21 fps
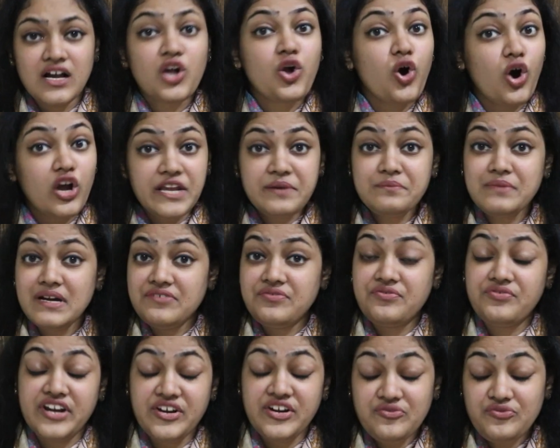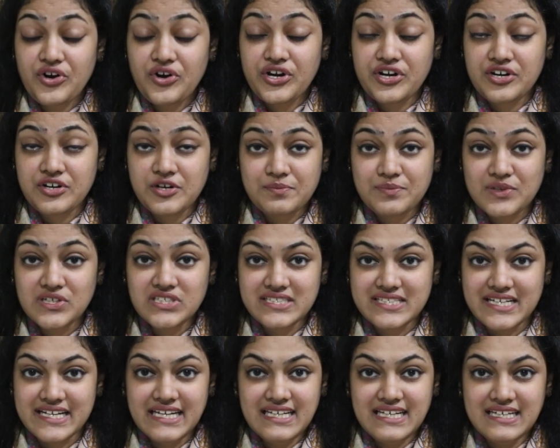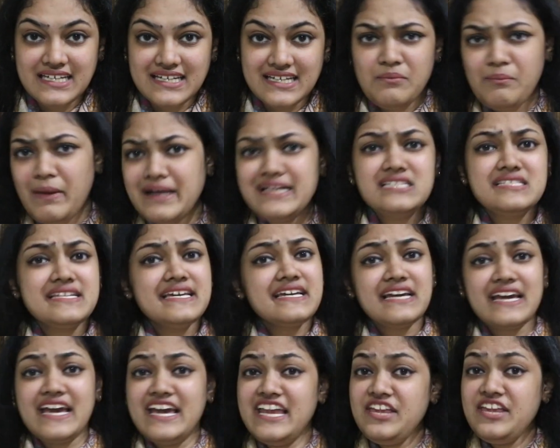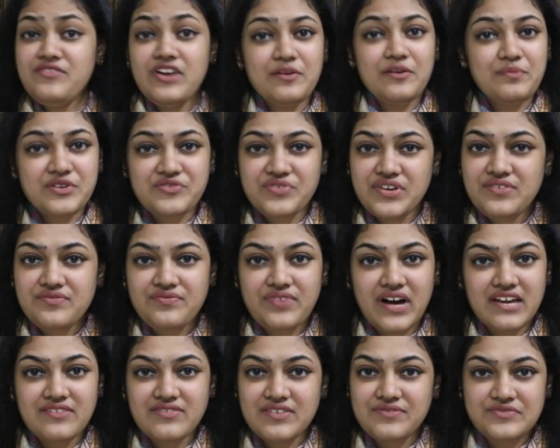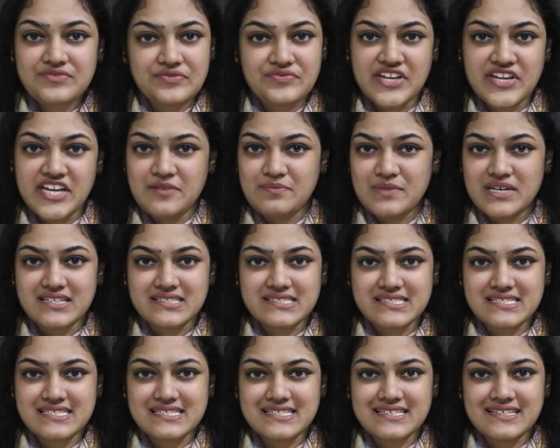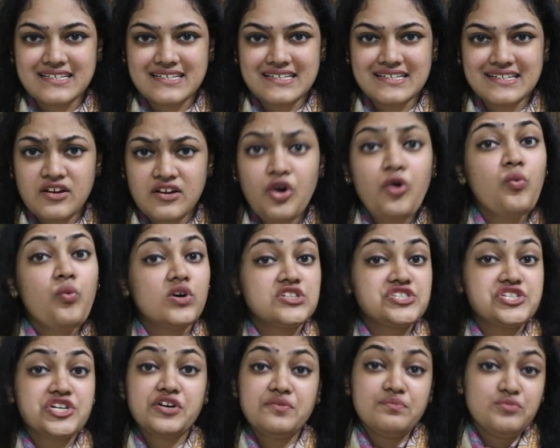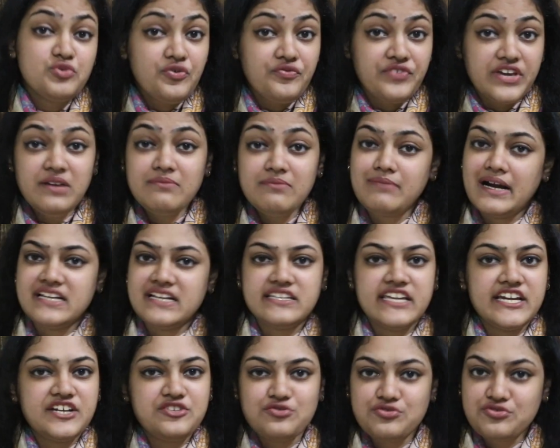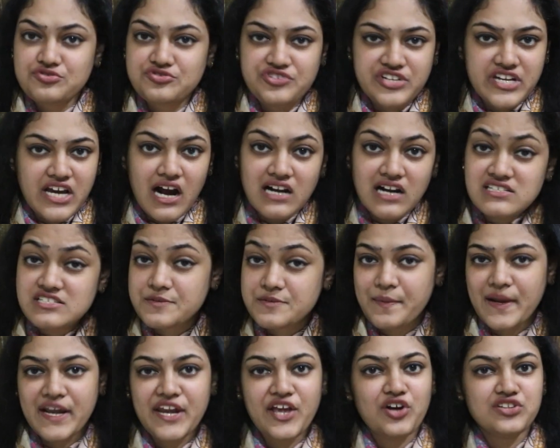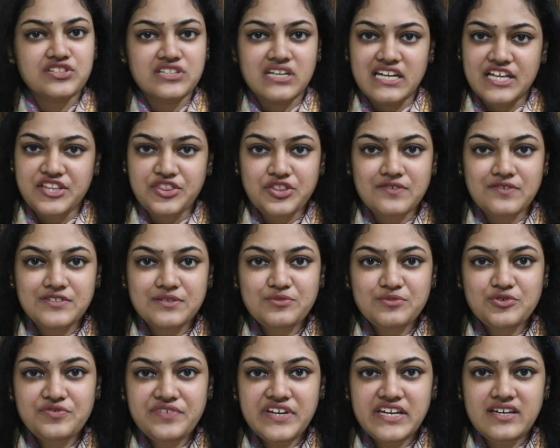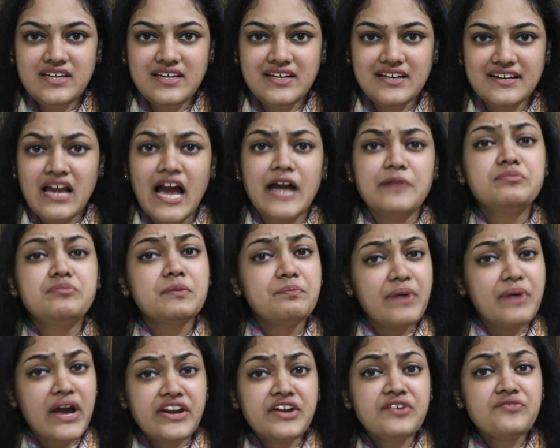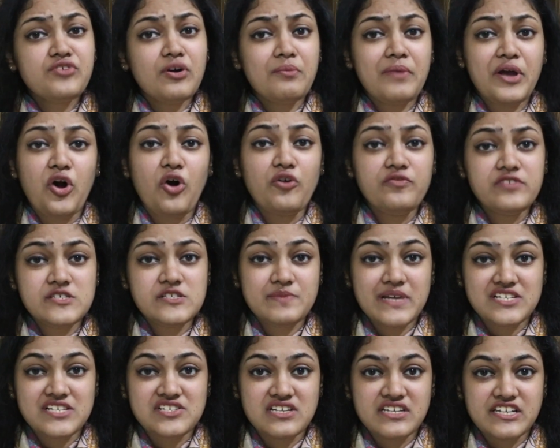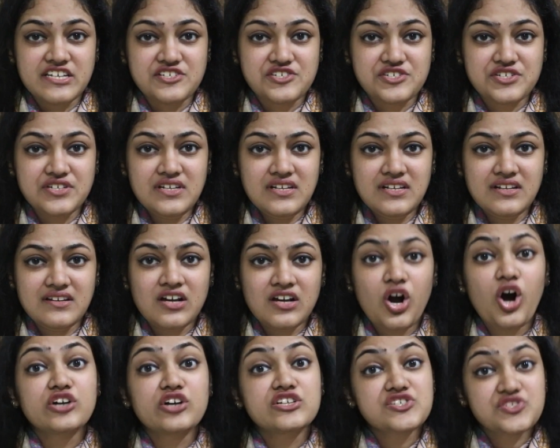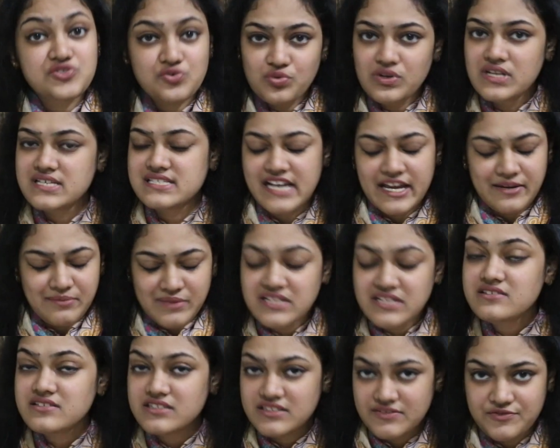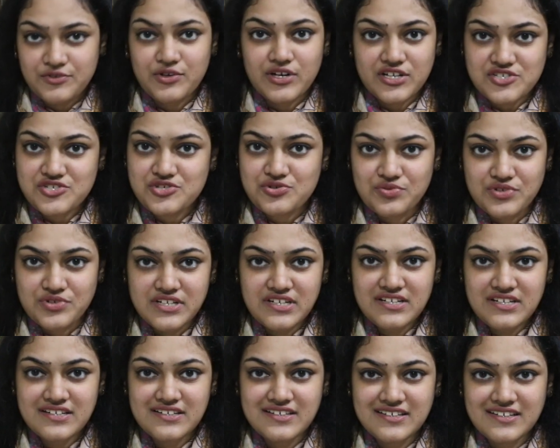Calling my friend for her birthday might take anywhere between 5 and 15 minutes. Watching a movie might take 2 to 3 hours depending on the length of the movie. And preparing for my office presentation or a school assignment if you are a student